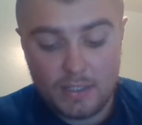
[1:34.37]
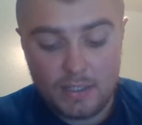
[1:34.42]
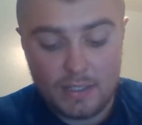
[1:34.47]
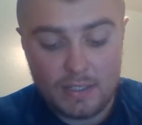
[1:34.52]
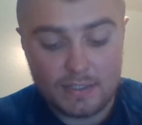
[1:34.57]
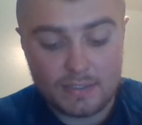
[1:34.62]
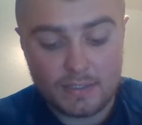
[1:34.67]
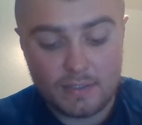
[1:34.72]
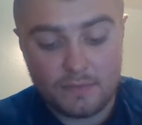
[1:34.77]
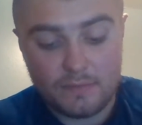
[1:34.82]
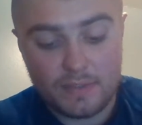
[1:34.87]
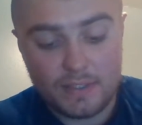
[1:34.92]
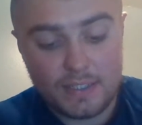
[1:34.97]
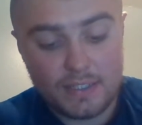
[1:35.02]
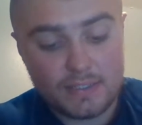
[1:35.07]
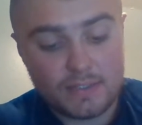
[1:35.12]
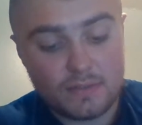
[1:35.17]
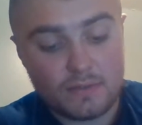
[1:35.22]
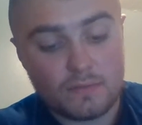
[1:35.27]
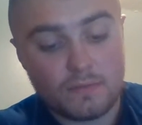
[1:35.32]
And some of
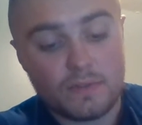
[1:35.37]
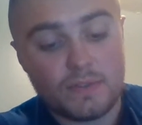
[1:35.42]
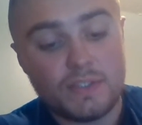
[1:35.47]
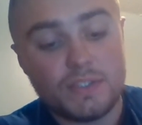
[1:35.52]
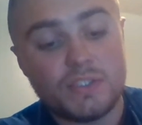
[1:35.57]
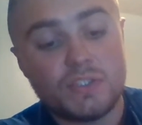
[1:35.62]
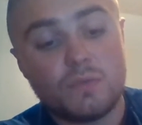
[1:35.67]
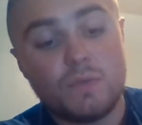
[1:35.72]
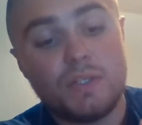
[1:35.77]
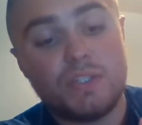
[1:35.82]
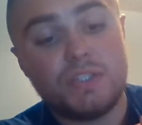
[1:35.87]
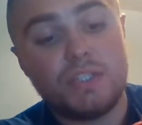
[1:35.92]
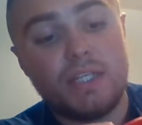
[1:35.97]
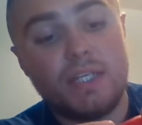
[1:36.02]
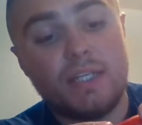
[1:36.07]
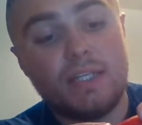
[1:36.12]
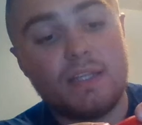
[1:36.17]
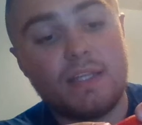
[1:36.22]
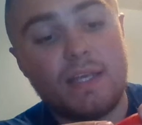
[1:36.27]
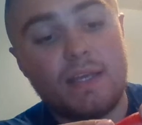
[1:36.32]
these are really
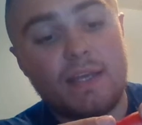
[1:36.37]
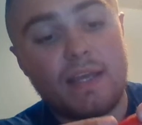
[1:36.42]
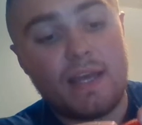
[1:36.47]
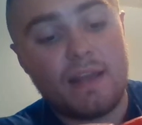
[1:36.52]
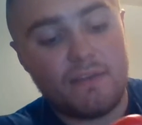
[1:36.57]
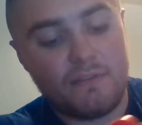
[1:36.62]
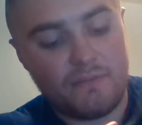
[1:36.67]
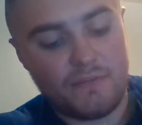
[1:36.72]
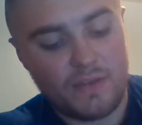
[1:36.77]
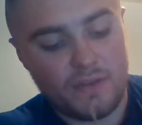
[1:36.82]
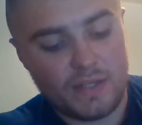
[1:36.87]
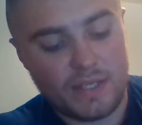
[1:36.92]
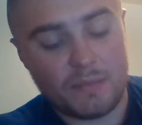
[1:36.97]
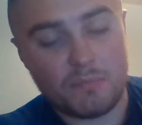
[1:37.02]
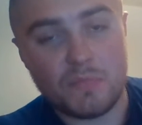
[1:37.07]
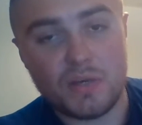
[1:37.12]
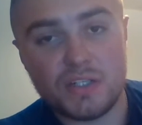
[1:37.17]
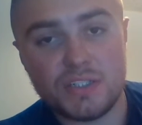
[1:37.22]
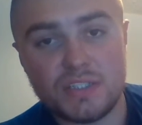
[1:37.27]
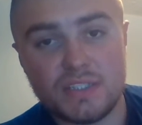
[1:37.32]
squishy and they kind of feel like
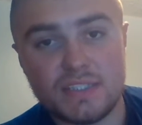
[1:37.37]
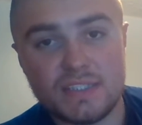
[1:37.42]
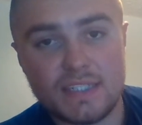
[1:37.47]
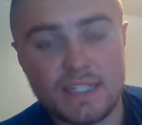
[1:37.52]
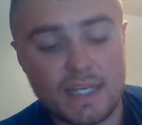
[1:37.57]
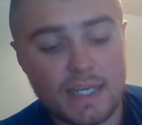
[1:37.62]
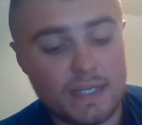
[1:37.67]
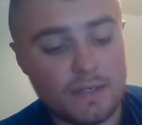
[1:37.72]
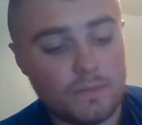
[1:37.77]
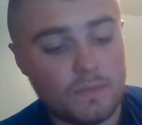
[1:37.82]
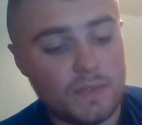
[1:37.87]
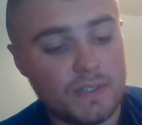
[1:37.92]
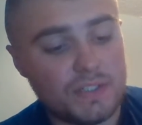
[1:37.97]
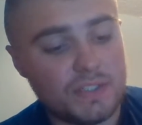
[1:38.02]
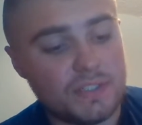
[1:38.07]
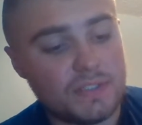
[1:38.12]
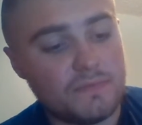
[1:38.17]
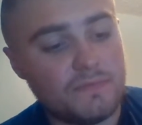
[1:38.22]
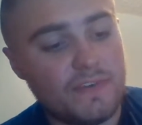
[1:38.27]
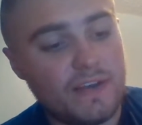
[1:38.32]
mush inside, which
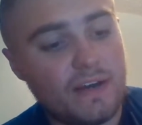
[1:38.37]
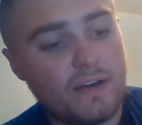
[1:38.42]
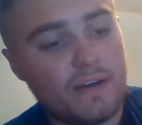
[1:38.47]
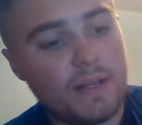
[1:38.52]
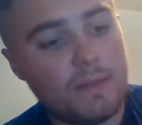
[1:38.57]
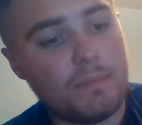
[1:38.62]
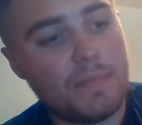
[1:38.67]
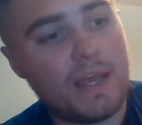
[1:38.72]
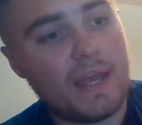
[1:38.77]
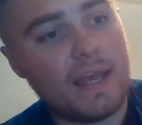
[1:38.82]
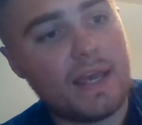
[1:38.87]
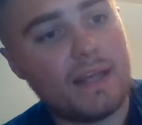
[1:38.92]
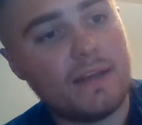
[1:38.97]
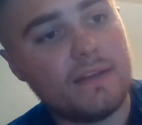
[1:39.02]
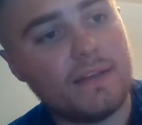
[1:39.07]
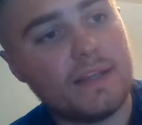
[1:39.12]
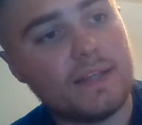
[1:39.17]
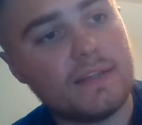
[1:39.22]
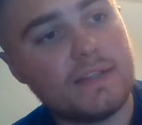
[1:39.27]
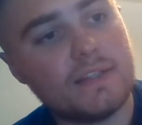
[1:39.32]
is very bad.
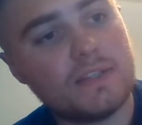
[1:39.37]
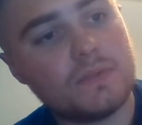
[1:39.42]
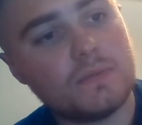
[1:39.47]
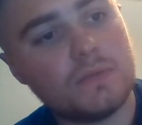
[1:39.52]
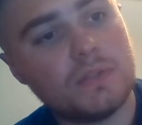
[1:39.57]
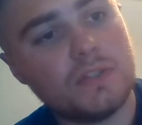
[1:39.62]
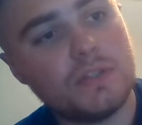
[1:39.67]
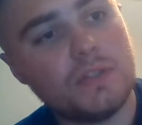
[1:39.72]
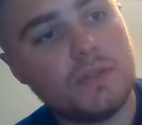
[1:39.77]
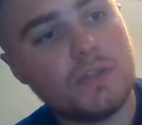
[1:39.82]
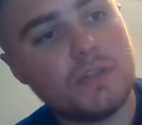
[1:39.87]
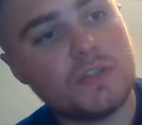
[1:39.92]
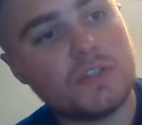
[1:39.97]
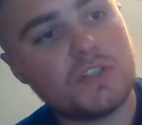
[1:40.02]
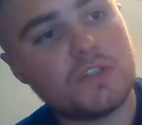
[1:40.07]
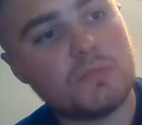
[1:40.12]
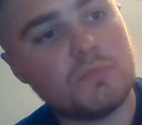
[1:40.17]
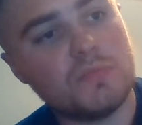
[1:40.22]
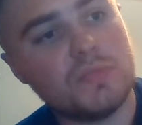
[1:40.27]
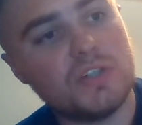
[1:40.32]
Like this one, you can
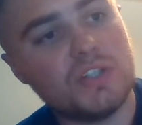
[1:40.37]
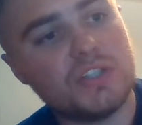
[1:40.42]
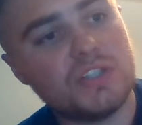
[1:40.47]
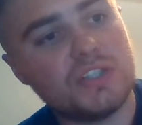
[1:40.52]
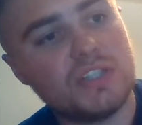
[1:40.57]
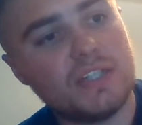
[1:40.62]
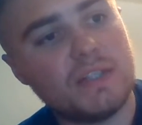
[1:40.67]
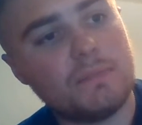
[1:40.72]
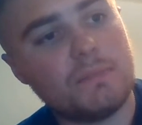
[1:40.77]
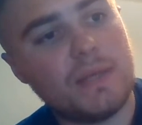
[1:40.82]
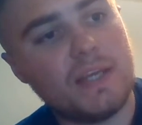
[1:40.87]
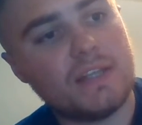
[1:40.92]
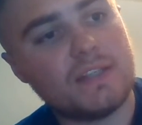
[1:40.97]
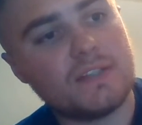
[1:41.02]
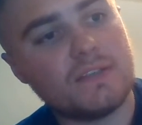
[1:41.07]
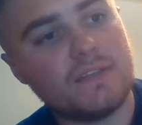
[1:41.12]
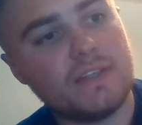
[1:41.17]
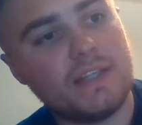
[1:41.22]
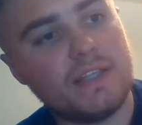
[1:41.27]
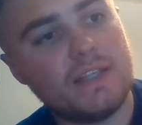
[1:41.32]
smush and it
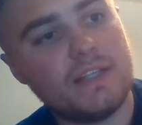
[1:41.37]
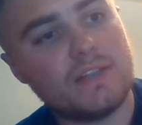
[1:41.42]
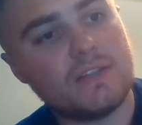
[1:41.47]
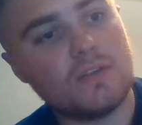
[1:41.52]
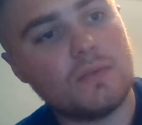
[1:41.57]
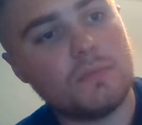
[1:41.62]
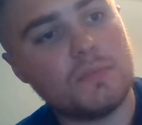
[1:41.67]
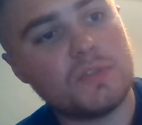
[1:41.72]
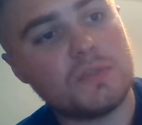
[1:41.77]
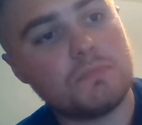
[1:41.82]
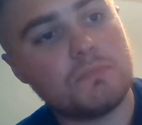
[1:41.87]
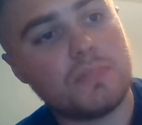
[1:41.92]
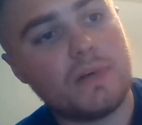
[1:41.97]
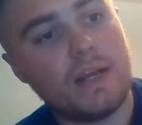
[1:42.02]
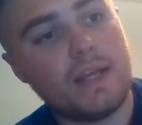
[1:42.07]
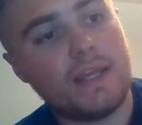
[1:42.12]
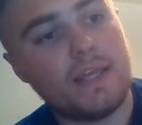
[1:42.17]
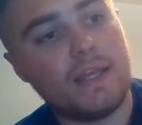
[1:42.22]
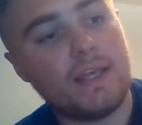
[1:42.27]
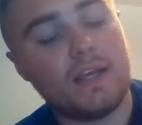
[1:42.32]
basically is almost
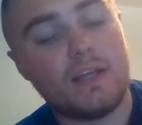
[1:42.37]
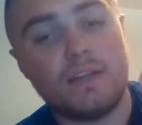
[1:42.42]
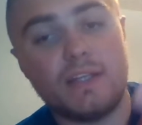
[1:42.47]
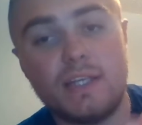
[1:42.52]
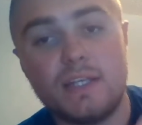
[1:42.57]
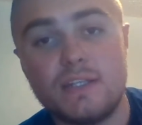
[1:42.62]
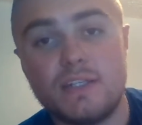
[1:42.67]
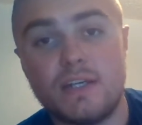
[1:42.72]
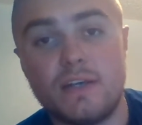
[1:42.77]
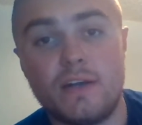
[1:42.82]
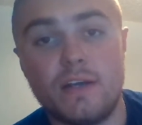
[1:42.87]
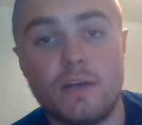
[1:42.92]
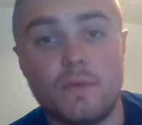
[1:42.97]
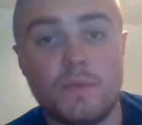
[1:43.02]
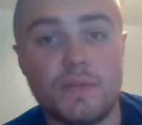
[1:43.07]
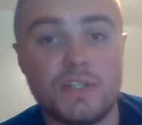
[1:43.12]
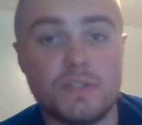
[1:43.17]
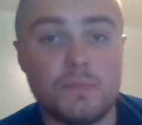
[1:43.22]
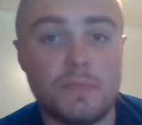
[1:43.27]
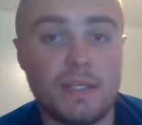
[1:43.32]
breaking on the interior,
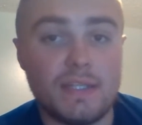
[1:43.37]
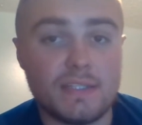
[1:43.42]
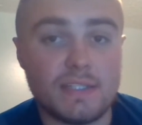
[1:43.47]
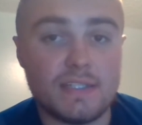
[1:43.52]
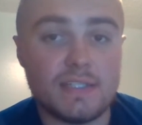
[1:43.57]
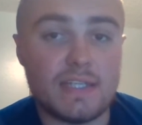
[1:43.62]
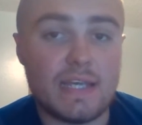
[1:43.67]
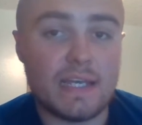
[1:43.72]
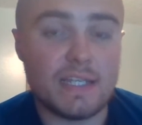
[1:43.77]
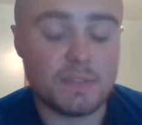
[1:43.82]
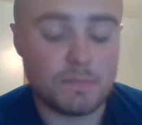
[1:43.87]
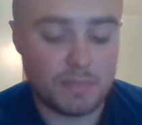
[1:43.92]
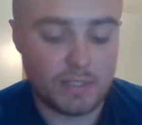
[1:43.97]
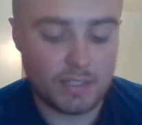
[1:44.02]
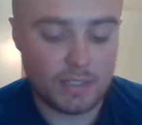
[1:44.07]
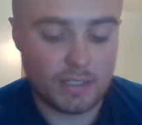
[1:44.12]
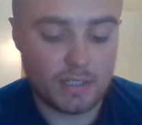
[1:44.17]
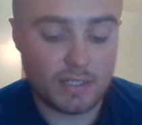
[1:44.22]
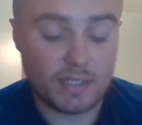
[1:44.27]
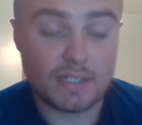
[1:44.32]
which means it has been
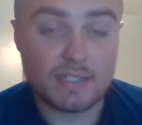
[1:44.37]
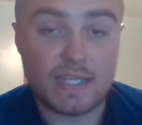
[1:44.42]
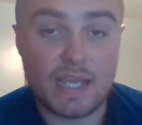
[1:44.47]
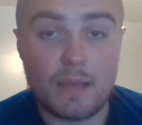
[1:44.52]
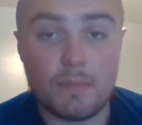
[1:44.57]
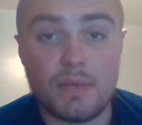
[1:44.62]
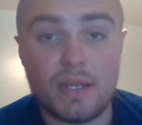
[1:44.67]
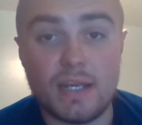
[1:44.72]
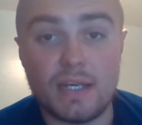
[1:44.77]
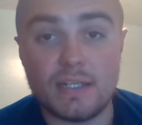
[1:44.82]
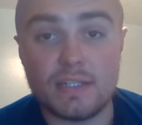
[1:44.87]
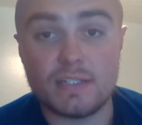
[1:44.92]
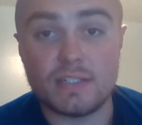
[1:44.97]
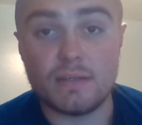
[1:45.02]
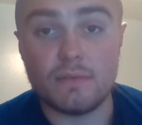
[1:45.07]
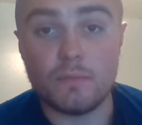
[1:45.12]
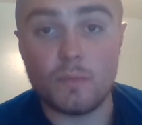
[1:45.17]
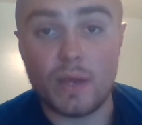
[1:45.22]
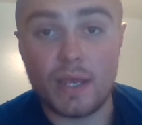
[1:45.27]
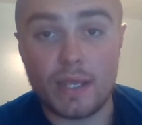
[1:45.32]
contaminated in
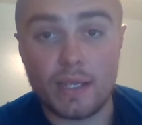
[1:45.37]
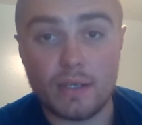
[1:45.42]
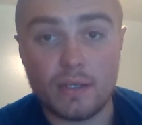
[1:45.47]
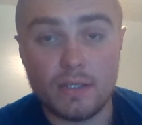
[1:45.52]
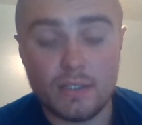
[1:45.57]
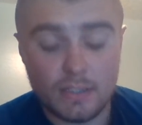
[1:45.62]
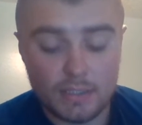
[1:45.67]
some way.